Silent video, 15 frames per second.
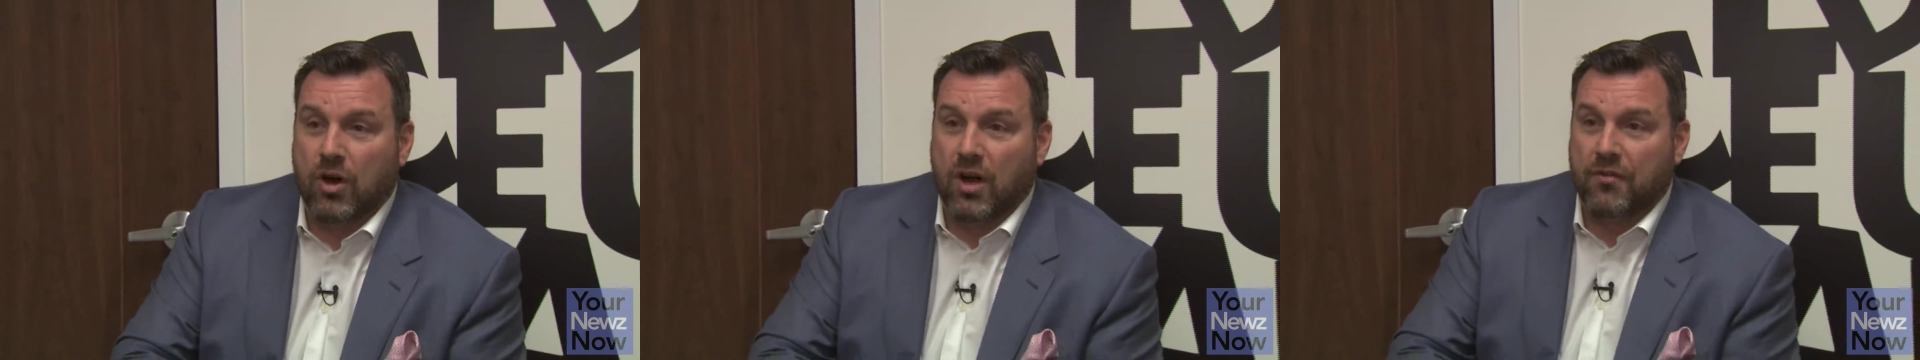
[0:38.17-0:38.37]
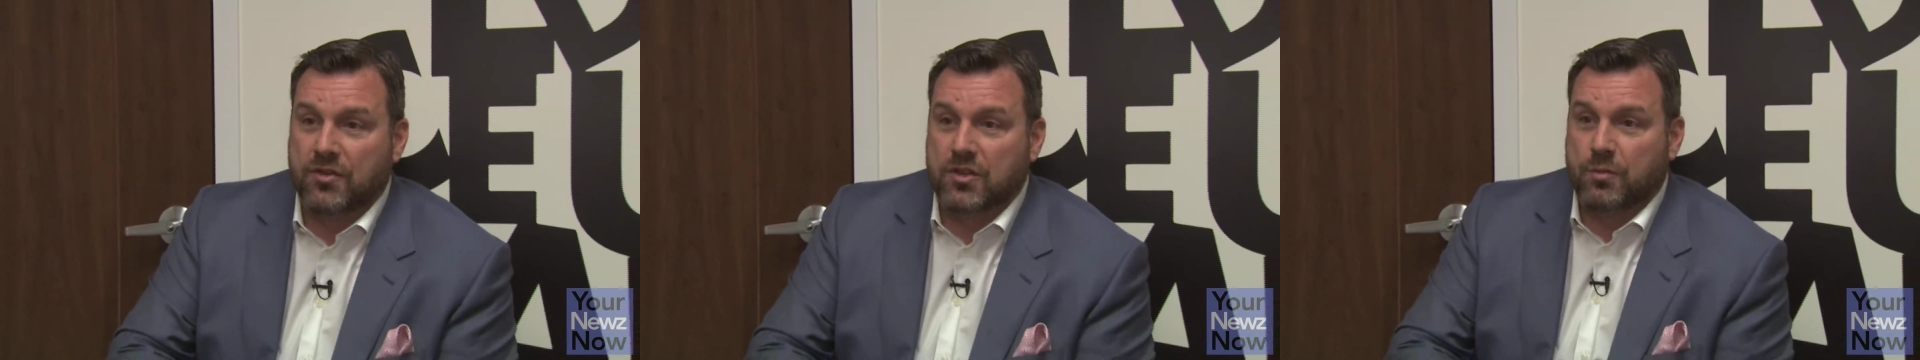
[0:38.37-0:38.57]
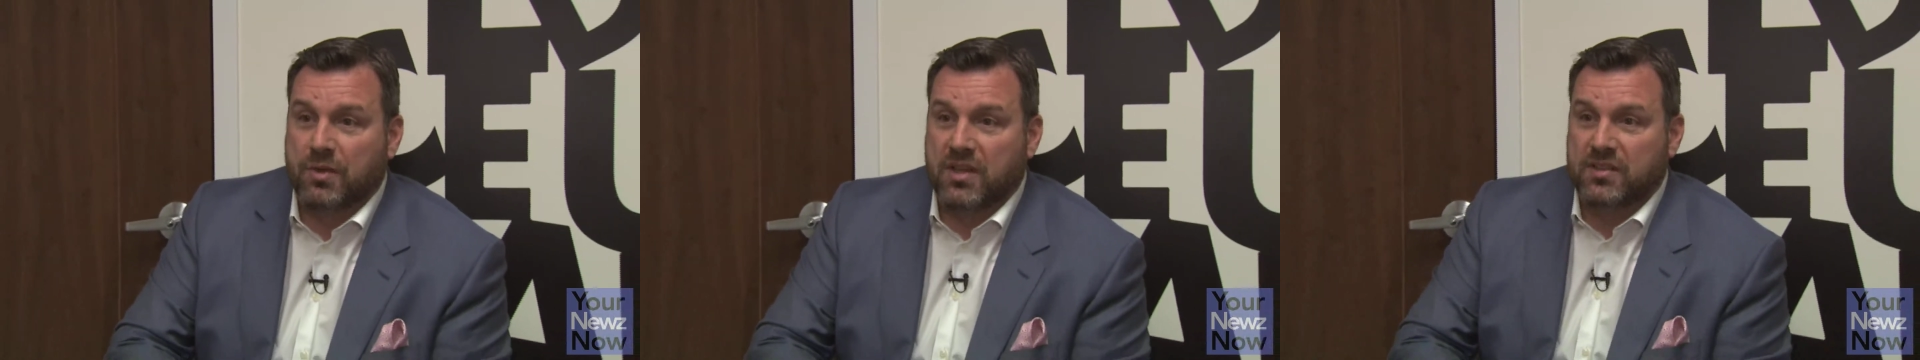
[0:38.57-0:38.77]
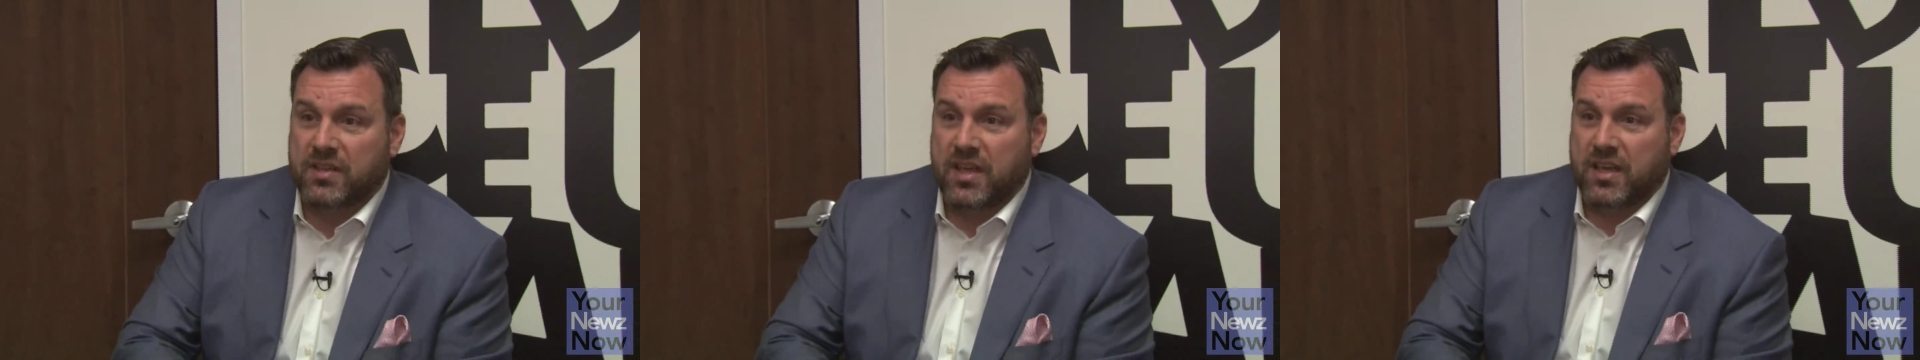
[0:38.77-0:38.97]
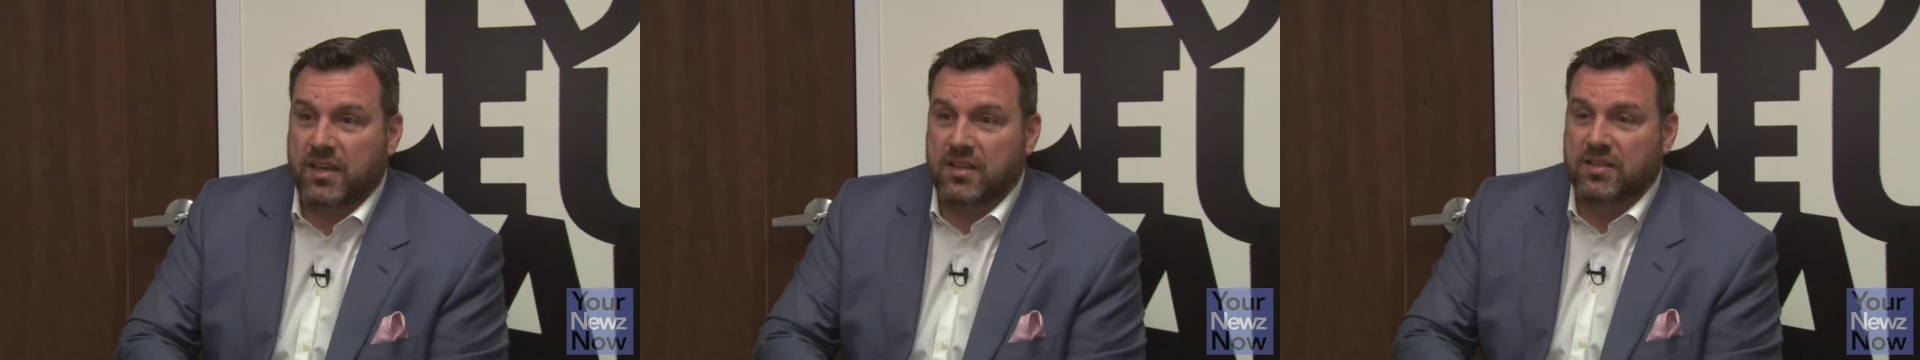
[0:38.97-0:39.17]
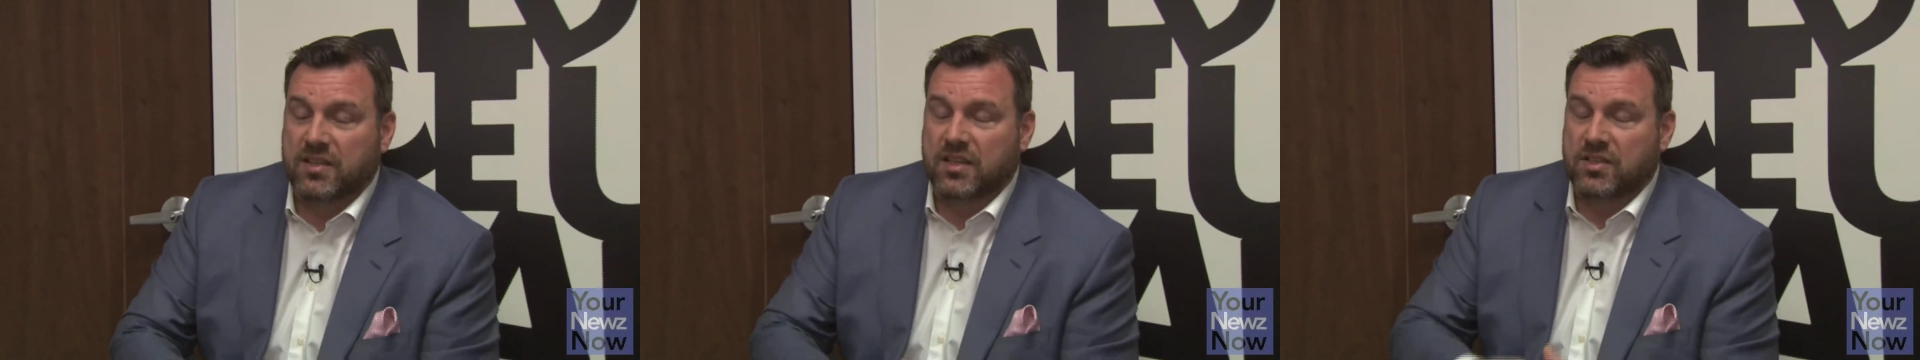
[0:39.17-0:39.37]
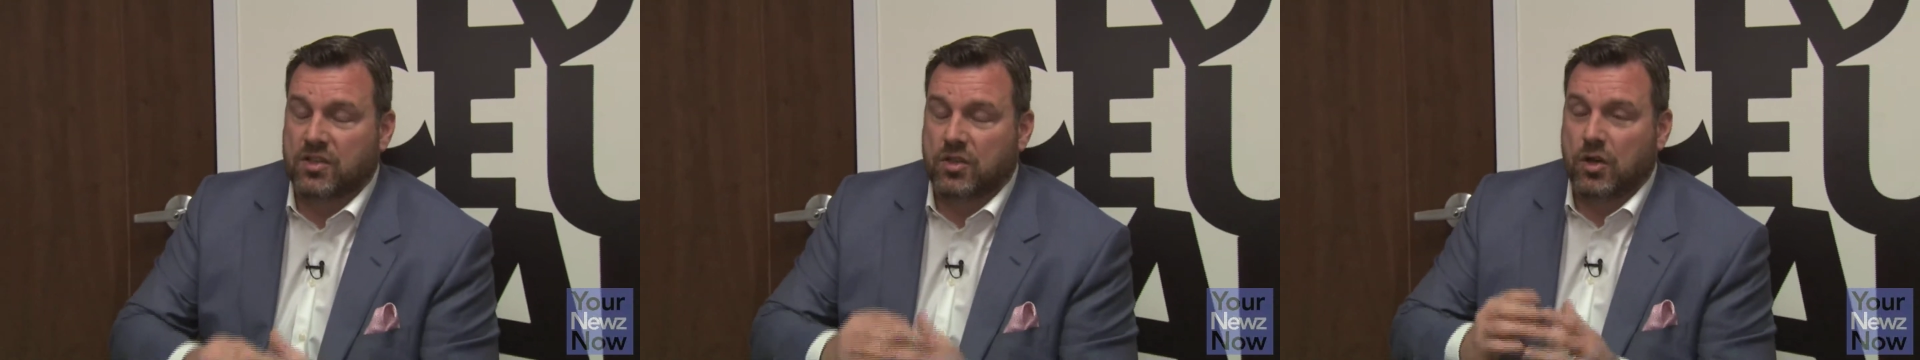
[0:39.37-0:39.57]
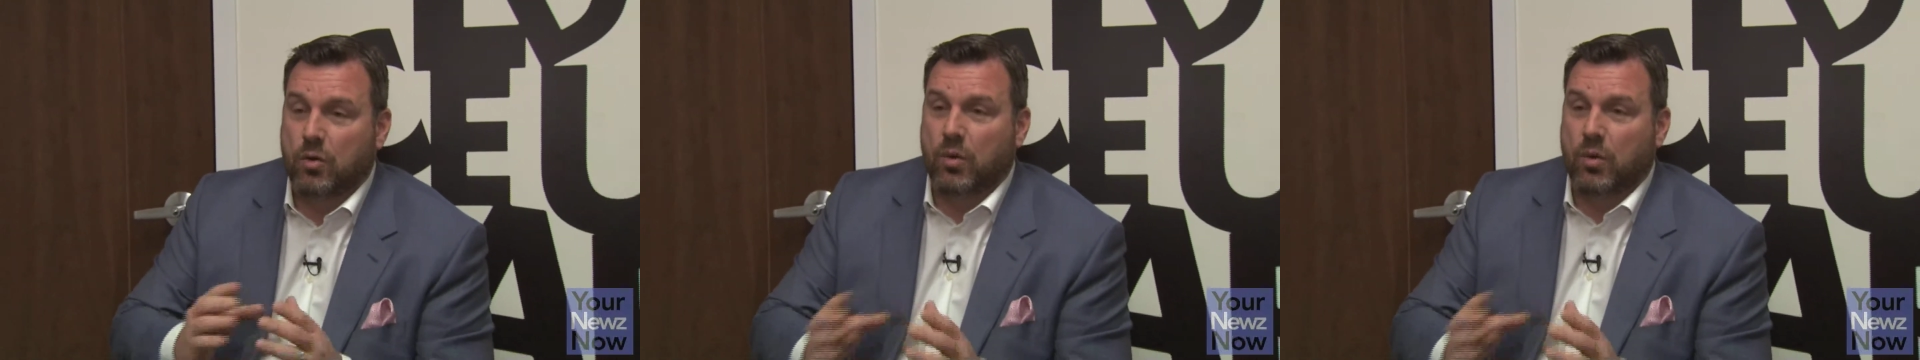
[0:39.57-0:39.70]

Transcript: offers are being taken and says, you know